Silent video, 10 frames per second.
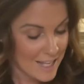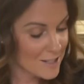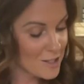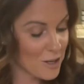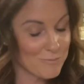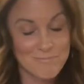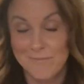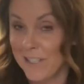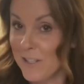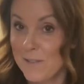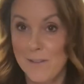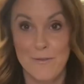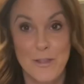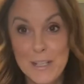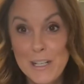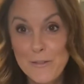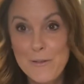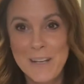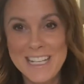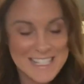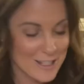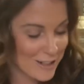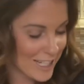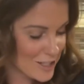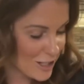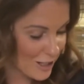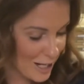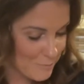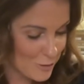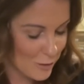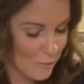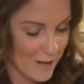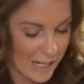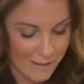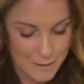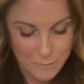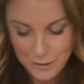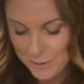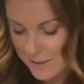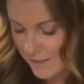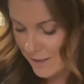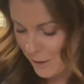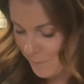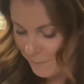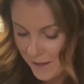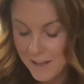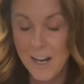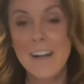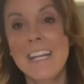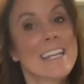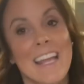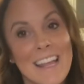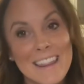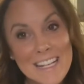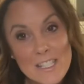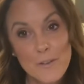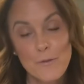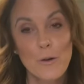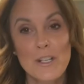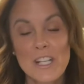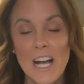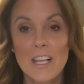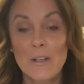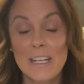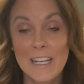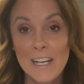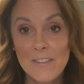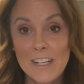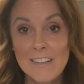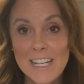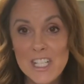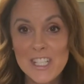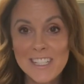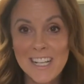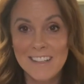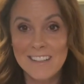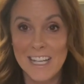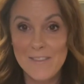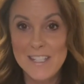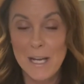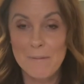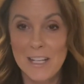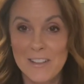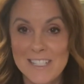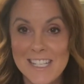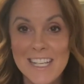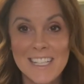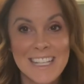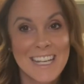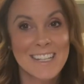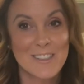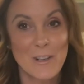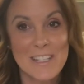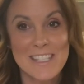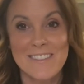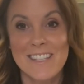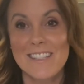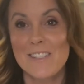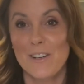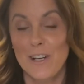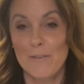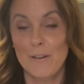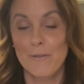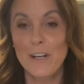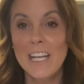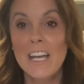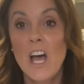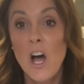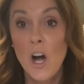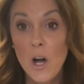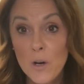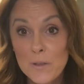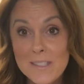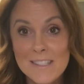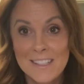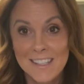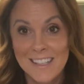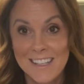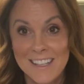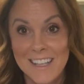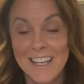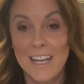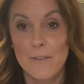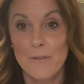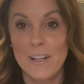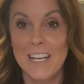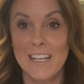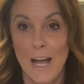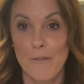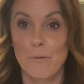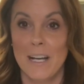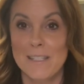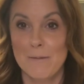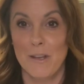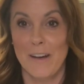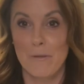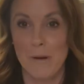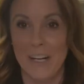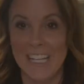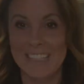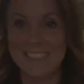So you can use it 3 different ways in your kitchen. I'm sure you'll find a lot more uses though. All right, that's our Forged Cutlery knife collection, lifetime guarantee. New consultants earn it for free. Hosts can get it free and half price when you have a party.